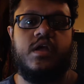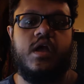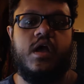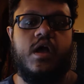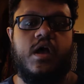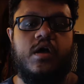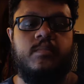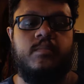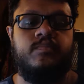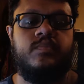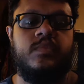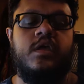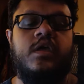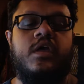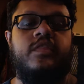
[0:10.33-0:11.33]

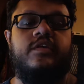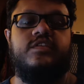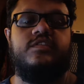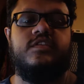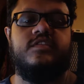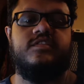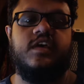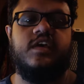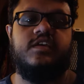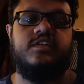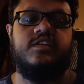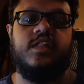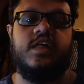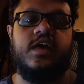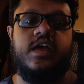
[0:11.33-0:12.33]
There's a slight
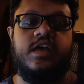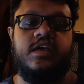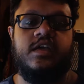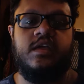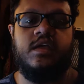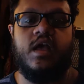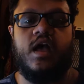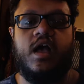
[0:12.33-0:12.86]
delay.